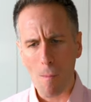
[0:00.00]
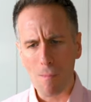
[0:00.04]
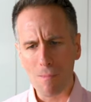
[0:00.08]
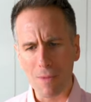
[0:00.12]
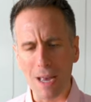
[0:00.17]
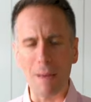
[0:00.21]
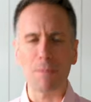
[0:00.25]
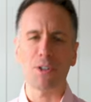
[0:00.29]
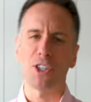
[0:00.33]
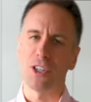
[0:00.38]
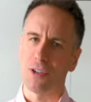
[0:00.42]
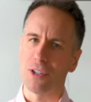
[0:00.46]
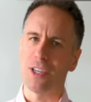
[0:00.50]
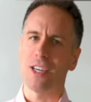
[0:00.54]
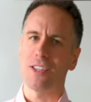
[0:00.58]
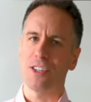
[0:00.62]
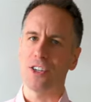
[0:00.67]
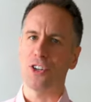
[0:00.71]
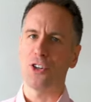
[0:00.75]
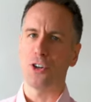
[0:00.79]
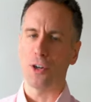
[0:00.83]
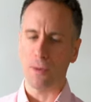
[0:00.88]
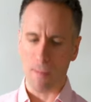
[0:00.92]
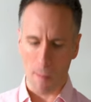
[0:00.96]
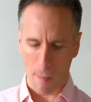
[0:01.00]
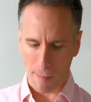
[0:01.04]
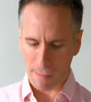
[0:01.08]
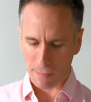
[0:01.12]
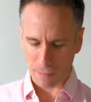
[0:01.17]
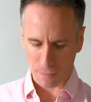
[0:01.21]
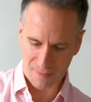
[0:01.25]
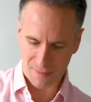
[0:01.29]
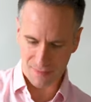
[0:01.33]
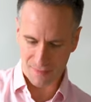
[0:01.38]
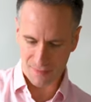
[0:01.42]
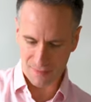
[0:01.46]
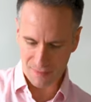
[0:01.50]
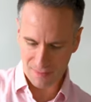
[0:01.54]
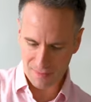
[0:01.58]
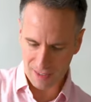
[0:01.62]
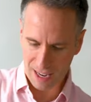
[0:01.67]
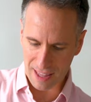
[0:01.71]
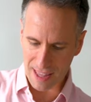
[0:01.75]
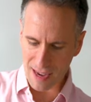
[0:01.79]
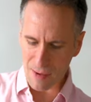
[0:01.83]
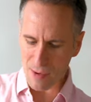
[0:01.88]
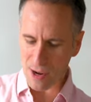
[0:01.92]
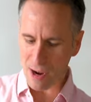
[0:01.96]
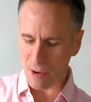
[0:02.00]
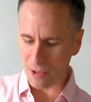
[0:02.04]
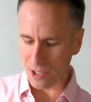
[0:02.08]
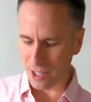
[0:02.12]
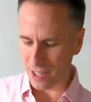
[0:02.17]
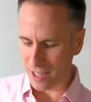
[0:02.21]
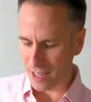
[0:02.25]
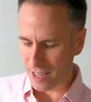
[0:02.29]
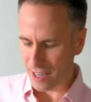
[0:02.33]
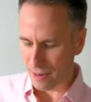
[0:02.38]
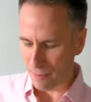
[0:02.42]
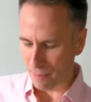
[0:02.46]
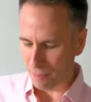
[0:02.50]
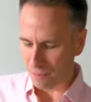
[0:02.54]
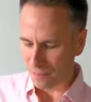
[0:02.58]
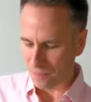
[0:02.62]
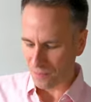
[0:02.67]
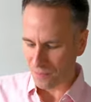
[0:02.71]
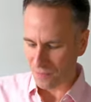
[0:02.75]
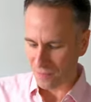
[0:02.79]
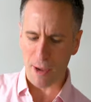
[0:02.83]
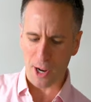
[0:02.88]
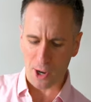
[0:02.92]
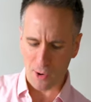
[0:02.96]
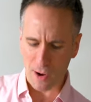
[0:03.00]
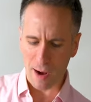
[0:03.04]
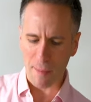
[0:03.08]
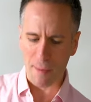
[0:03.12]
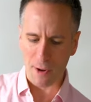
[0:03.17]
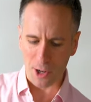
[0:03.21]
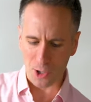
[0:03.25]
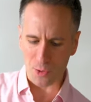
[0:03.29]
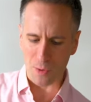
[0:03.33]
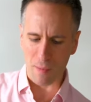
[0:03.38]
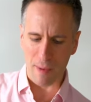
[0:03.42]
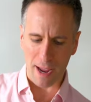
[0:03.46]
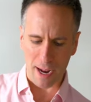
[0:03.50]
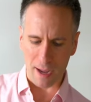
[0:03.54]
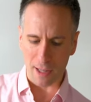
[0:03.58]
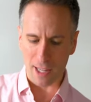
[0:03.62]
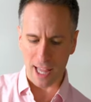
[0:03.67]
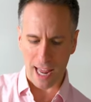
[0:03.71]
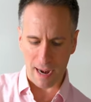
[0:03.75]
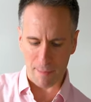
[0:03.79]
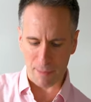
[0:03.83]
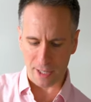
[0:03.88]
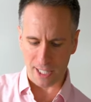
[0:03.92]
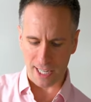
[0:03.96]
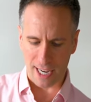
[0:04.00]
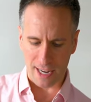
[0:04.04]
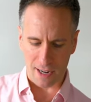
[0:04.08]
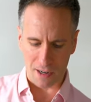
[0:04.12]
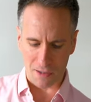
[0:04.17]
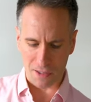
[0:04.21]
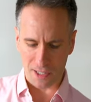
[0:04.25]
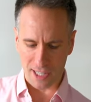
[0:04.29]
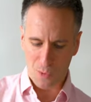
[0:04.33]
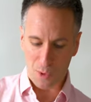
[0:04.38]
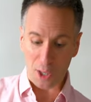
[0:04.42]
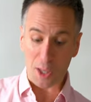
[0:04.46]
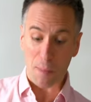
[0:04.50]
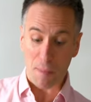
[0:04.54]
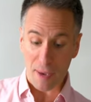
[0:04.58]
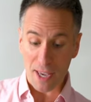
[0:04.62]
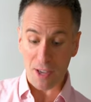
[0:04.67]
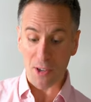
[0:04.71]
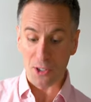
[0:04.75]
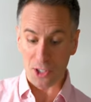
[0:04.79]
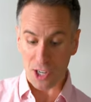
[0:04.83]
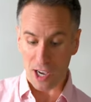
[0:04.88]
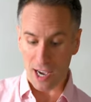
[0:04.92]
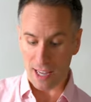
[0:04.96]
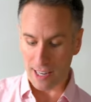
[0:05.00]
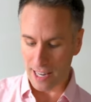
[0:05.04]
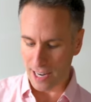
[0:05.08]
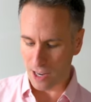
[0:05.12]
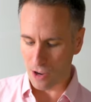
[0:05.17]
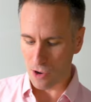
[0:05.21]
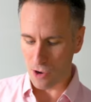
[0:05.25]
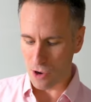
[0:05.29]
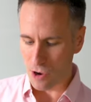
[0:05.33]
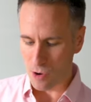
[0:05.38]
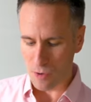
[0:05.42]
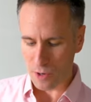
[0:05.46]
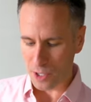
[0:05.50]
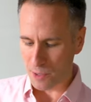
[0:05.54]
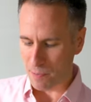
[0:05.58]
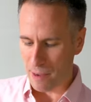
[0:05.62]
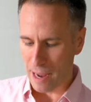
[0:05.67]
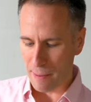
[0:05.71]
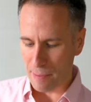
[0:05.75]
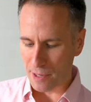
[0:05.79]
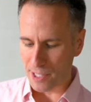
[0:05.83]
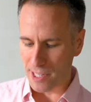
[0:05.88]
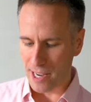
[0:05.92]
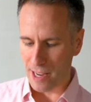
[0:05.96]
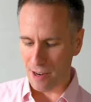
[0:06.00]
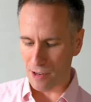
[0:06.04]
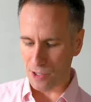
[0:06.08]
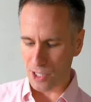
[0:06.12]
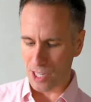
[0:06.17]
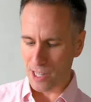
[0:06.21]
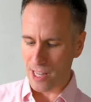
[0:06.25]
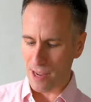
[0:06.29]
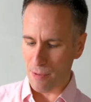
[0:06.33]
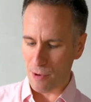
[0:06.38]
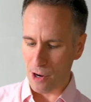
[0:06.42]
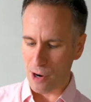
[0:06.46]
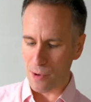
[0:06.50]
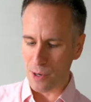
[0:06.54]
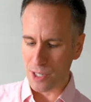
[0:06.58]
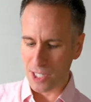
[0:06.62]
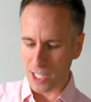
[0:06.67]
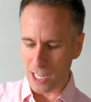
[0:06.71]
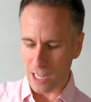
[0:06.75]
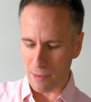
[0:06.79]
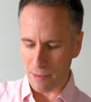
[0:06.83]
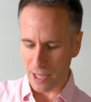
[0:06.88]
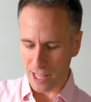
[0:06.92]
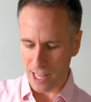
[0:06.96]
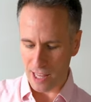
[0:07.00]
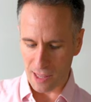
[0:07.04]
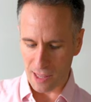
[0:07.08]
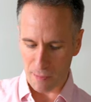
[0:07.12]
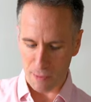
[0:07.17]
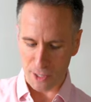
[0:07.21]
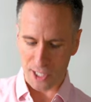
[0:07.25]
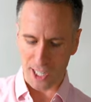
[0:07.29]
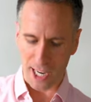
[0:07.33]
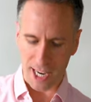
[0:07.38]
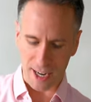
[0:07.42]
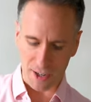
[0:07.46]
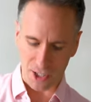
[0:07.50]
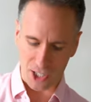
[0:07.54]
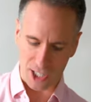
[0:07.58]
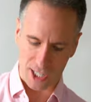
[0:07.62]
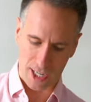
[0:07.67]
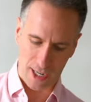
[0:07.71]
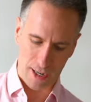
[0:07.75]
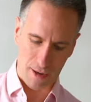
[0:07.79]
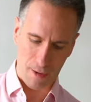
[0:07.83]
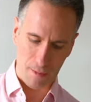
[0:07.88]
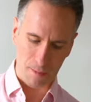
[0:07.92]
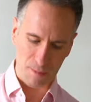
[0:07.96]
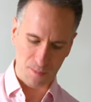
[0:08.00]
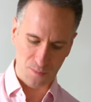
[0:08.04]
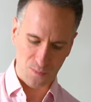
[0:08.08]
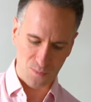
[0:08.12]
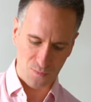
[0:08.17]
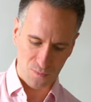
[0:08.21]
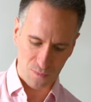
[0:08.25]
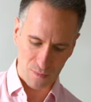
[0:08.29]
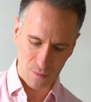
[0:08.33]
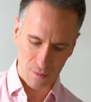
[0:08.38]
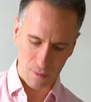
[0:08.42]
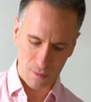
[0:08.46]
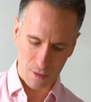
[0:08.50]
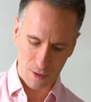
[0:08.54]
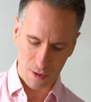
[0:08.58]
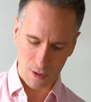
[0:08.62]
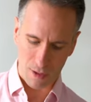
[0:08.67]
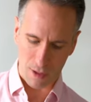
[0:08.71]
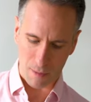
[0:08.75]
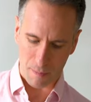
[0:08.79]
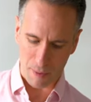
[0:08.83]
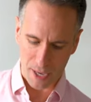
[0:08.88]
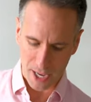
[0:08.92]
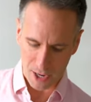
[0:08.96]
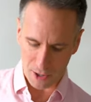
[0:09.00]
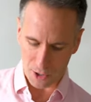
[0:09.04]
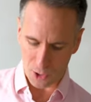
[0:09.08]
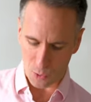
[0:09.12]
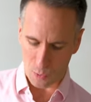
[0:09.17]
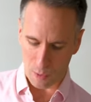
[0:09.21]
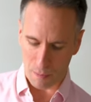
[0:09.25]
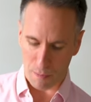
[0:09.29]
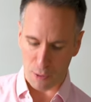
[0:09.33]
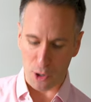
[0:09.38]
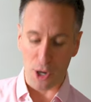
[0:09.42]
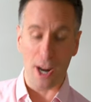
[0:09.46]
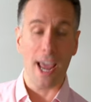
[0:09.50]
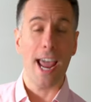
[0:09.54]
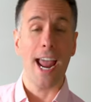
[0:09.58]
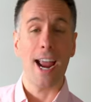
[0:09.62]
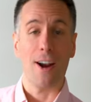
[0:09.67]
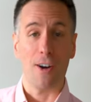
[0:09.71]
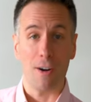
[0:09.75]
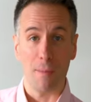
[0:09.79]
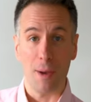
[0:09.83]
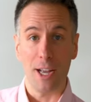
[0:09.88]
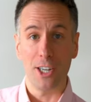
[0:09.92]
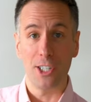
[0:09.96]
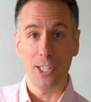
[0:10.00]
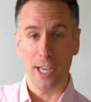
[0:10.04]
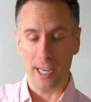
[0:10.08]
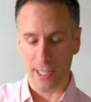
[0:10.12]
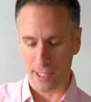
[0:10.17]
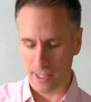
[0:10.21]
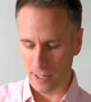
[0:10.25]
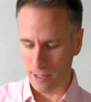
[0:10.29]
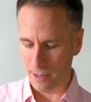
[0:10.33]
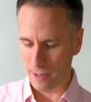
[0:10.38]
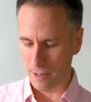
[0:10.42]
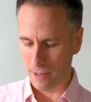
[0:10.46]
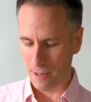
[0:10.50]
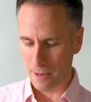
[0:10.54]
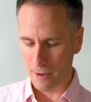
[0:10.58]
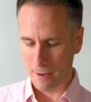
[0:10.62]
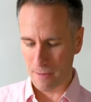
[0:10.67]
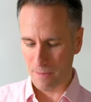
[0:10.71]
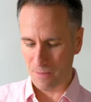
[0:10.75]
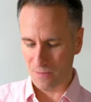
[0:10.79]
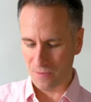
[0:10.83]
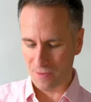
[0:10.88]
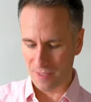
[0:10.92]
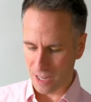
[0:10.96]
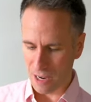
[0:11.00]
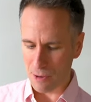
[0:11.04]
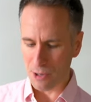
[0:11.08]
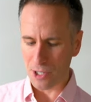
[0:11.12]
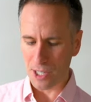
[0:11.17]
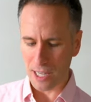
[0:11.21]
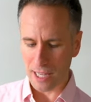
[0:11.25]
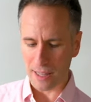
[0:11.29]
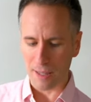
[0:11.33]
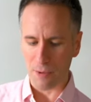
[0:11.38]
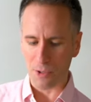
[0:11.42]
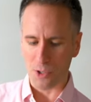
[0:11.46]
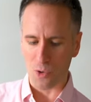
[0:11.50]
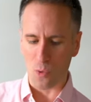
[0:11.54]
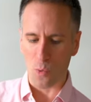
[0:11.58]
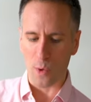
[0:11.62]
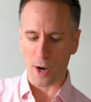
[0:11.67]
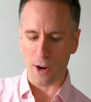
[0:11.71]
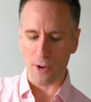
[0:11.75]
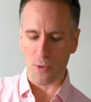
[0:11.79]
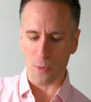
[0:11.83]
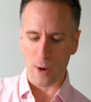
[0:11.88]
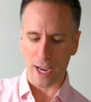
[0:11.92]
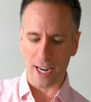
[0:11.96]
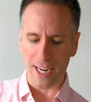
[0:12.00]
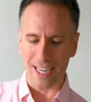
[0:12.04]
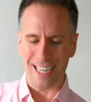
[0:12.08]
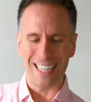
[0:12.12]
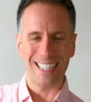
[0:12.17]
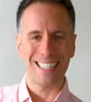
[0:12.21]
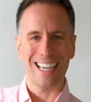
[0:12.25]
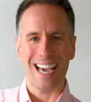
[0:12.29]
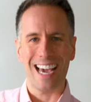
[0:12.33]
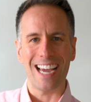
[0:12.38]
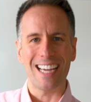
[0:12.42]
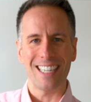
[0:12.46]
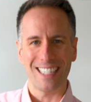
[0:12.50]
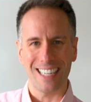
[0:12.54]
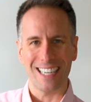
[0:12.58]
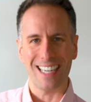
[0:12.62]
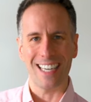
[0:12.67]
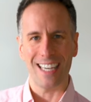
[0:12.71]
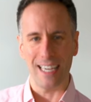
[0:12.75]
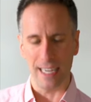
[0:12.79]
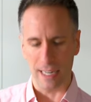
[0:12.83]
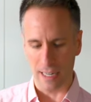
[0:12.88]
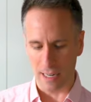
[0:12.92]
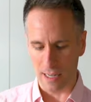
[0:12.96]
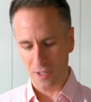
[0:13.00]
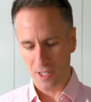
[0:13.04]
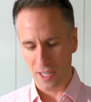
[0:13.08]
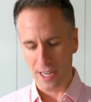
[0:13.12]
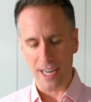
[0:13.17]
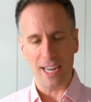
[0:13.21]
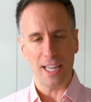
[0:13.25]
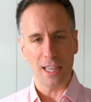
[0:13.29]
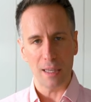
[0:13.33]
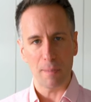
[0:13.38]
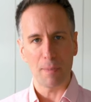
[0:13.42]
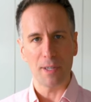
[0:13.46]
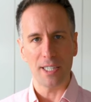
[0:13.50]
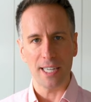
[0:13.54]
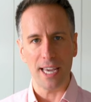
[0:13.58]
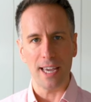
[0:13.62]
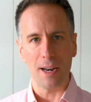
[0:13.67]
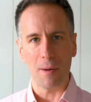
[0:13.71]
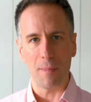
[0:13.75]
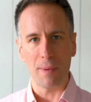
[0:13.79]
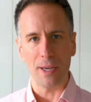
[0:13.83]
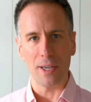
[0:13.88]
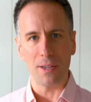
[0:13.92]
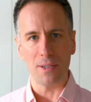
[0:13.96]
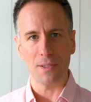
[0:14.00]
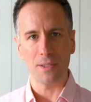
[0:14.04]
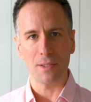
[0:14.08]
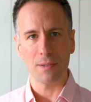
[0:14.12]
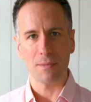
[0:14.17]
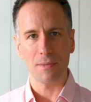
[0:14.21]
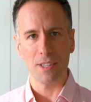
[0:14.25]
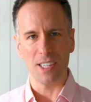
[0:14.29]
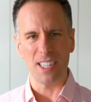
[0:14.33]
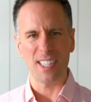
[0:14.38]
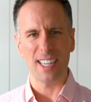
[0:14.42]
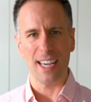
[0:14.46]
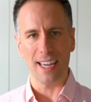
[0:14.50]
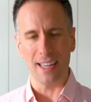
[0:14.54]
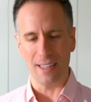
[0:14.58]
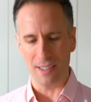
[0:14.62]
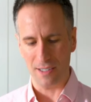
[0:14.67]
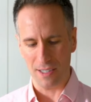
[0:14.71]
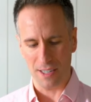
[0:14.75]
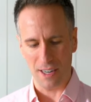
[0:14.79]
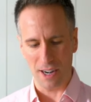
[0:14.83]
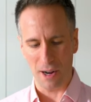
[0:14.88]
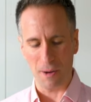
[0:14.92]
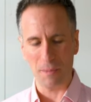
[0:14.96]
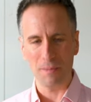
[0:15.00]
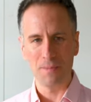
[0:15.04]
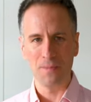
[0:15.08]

Yep, still tastes like dirt. I think when I was a kid, my grandparents would make a lot of potatoes with the peels on, like always baked potatoes, and they would always tell me the potato skin, the peels would put hair on my chest. I always thought that was a weird way to entice a kid to eat the potato peels, the skins, you know?